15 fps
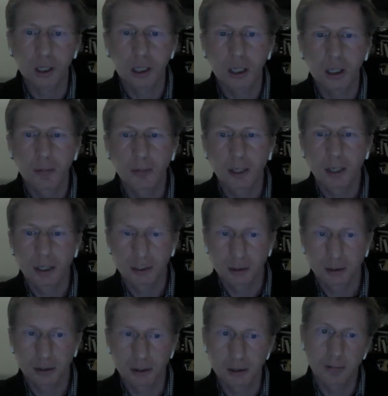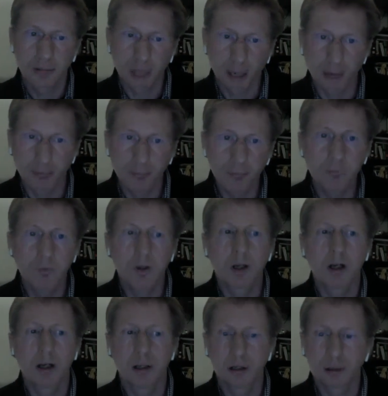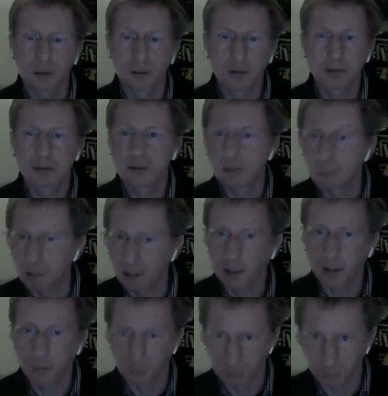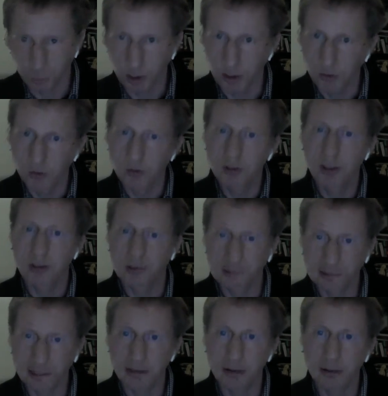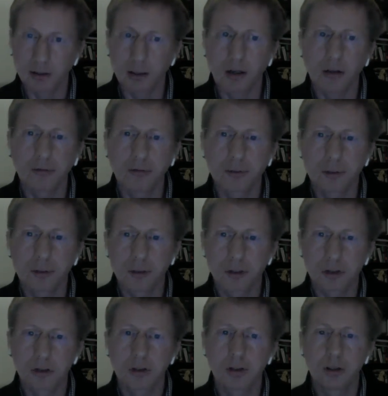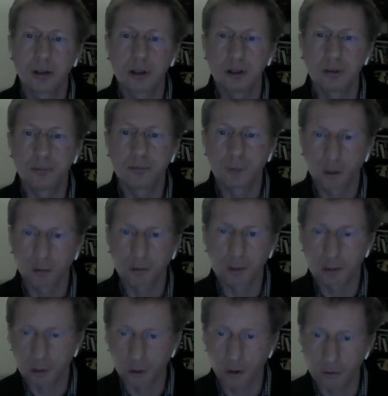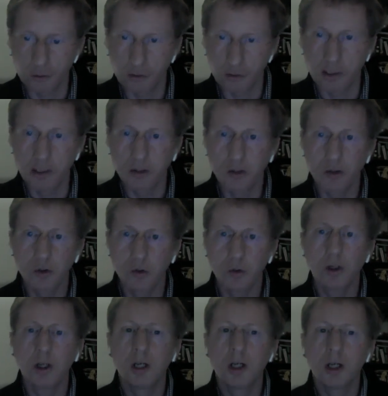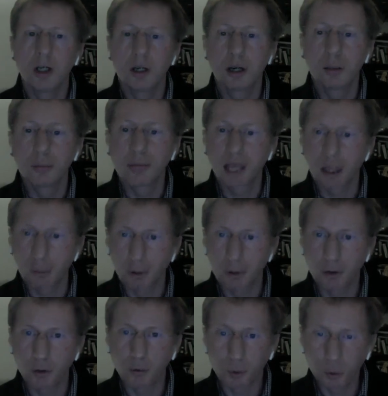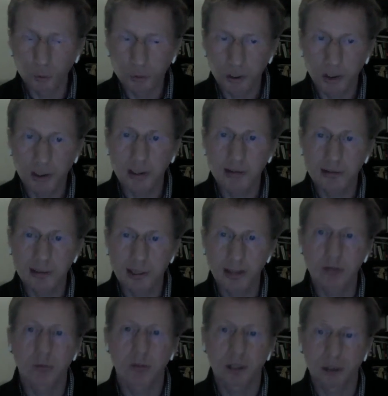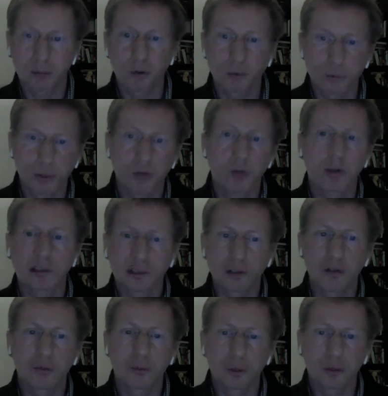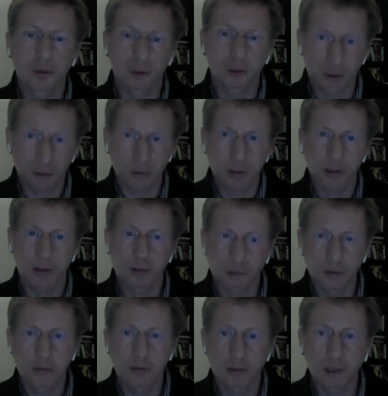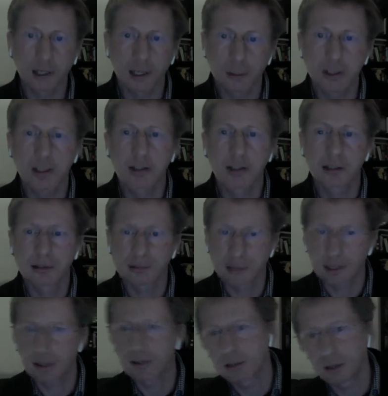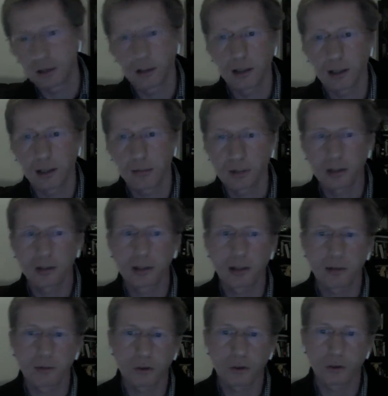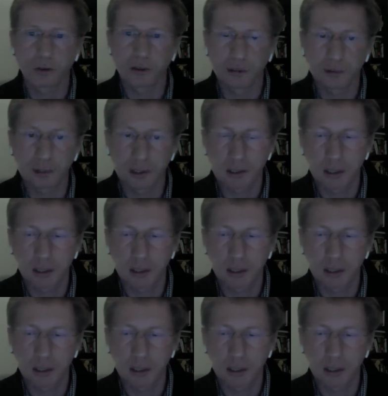But yeah, it's similar like with Monero. The sender of the currency need to be able to prove that he is sent when there would be a real dispute, that one is claiming that he has sent and the other claims that he has not received it.